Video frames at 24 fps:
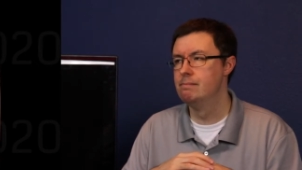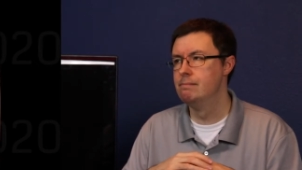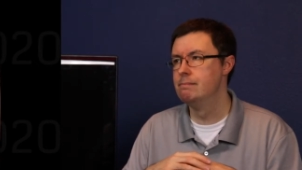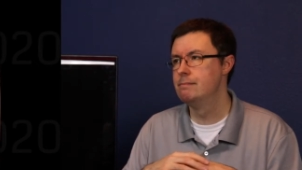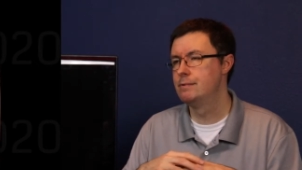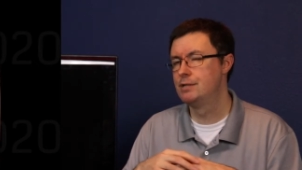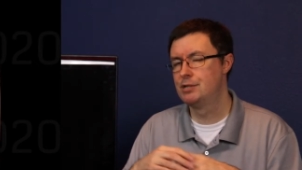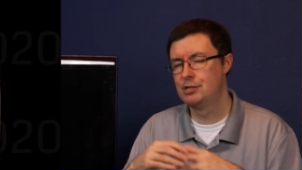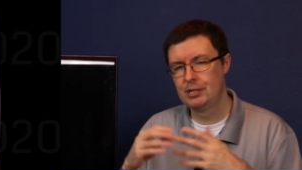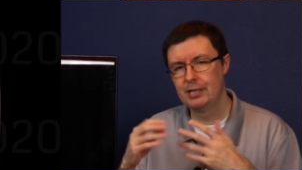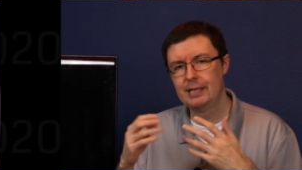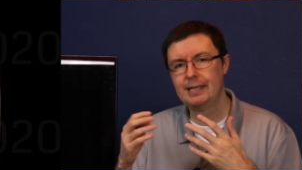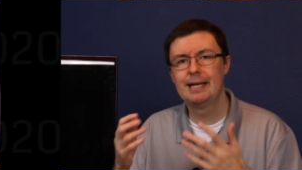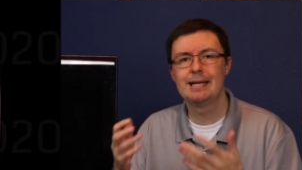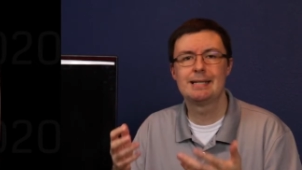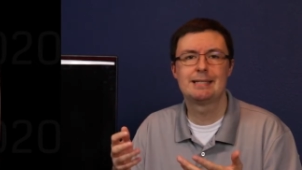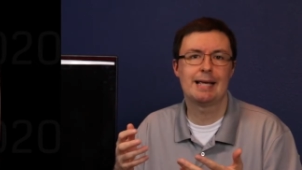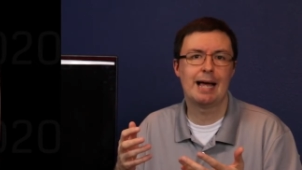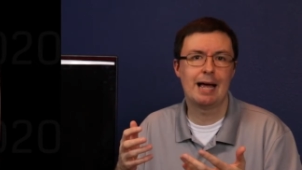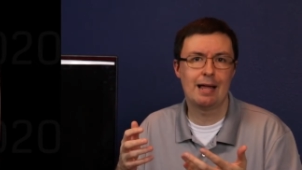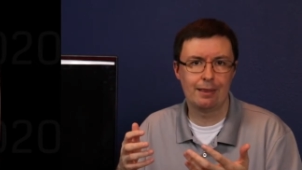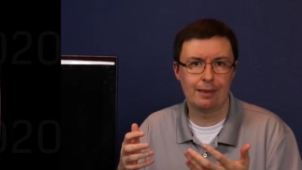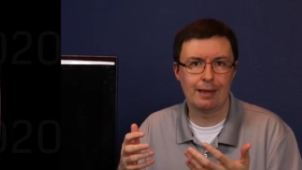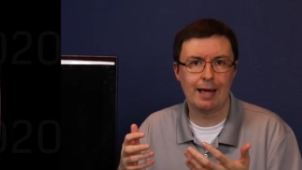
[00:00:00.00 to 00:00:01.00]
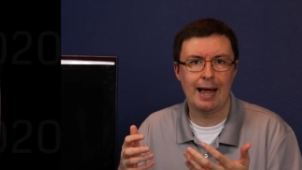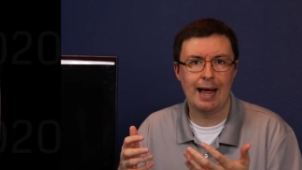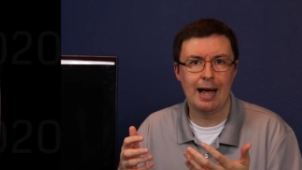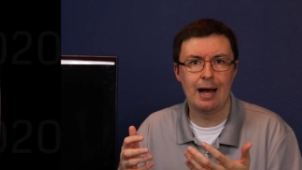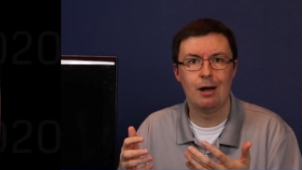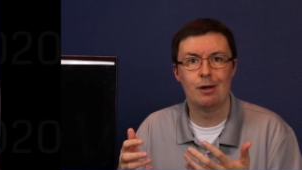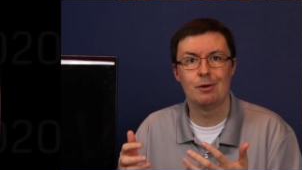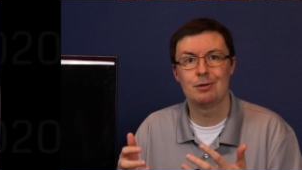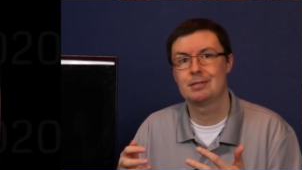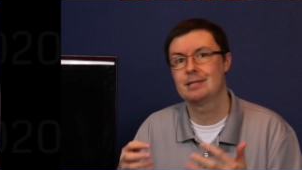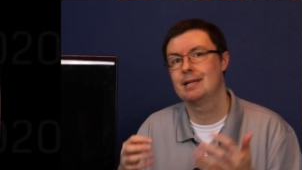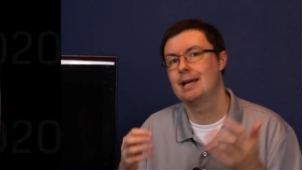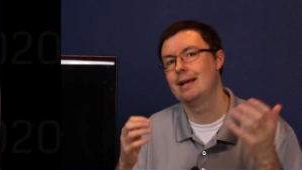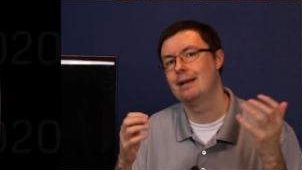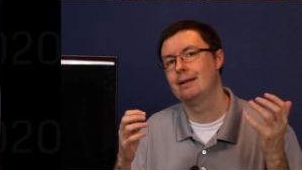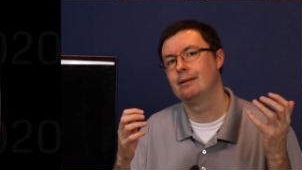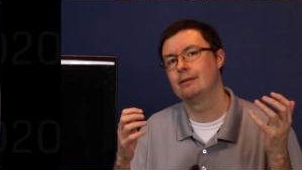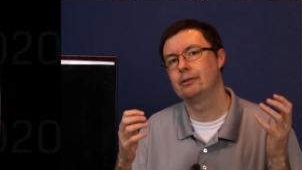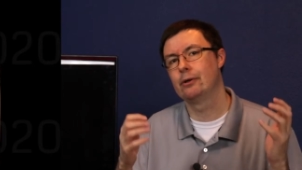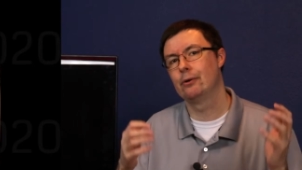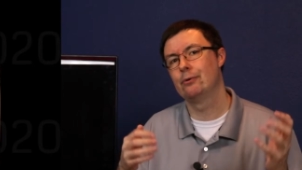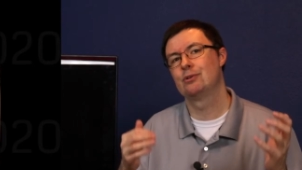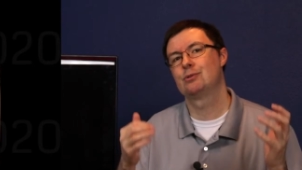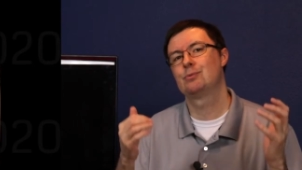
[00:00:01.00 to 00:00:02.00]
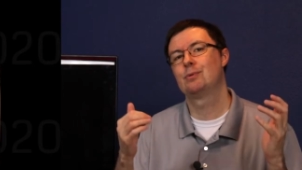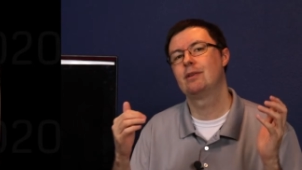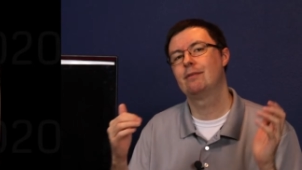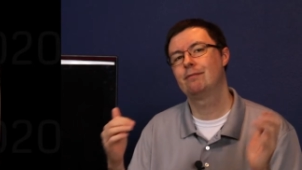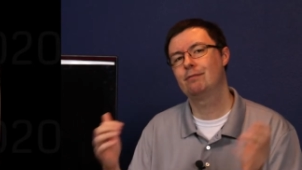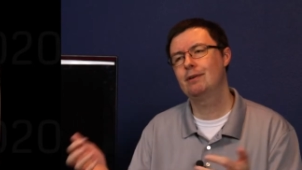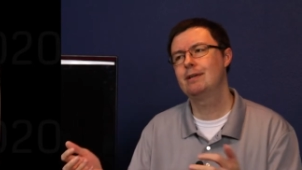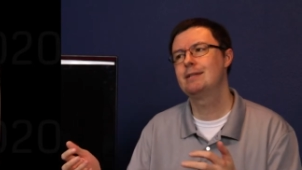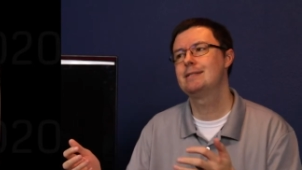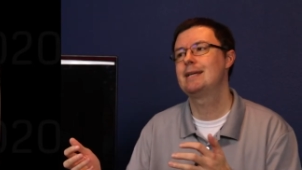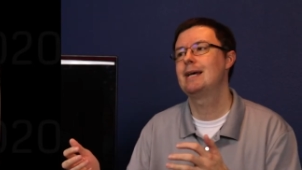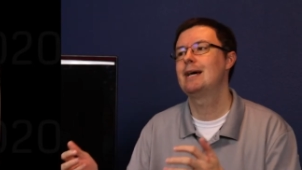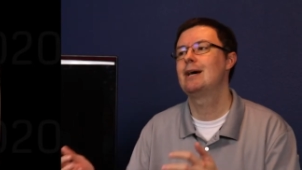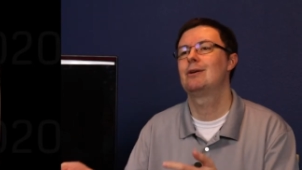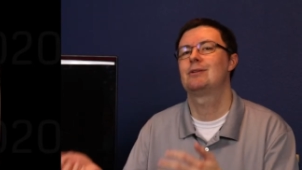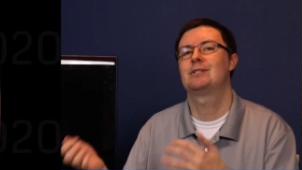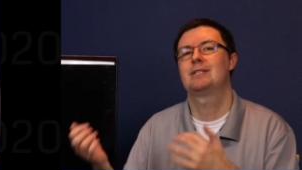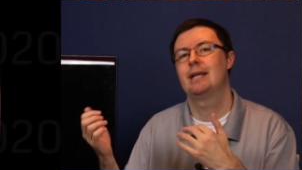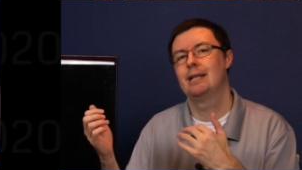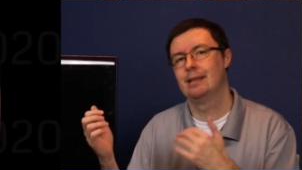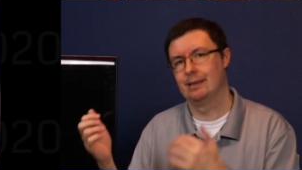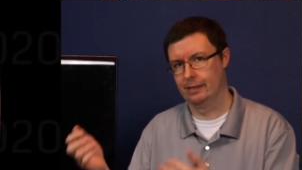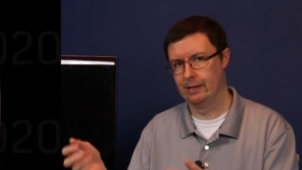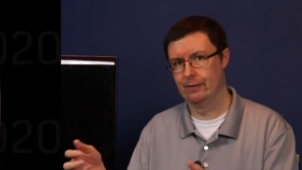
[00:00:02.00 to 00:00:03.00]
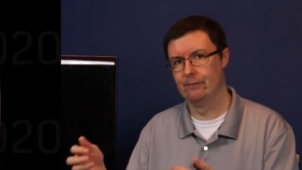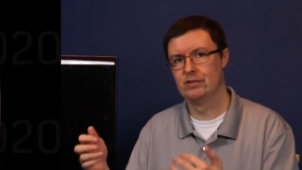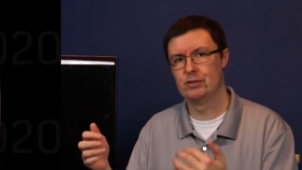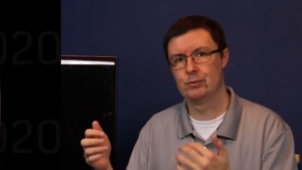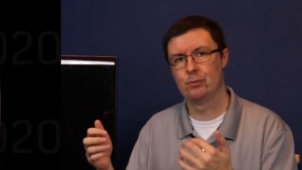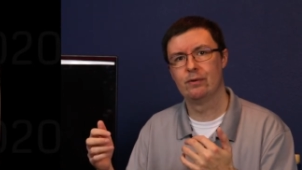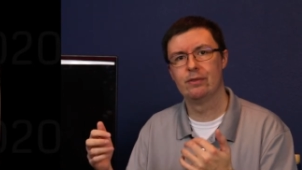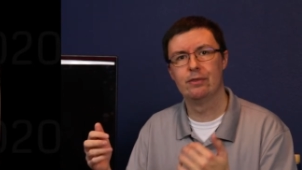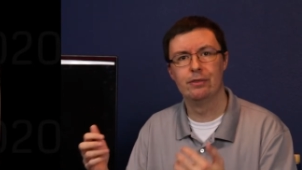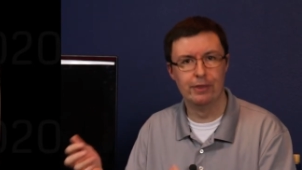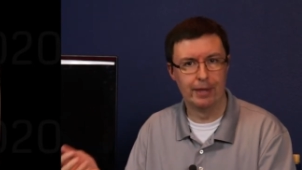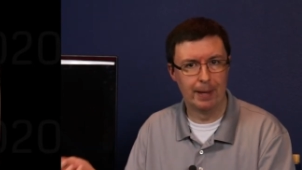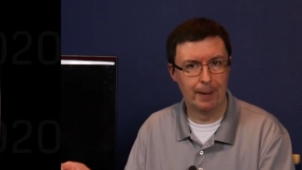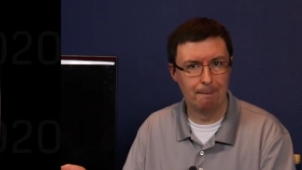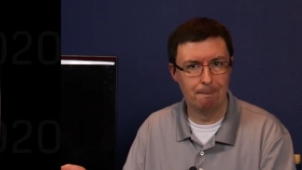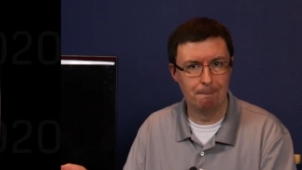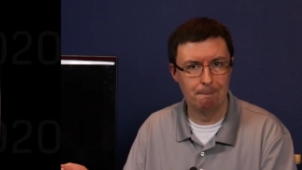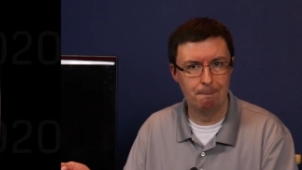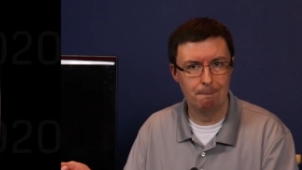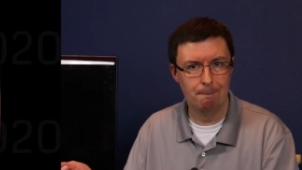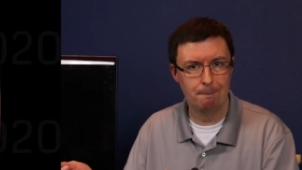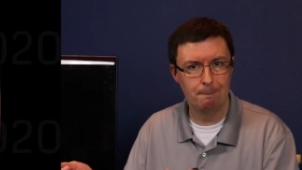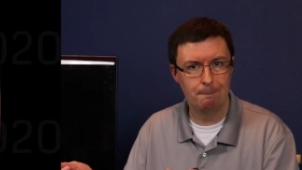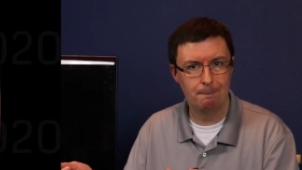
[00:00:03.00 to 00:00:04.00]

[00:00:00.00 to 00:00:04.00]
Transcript: She gets out of the house and goes with a friend's house and lives with them.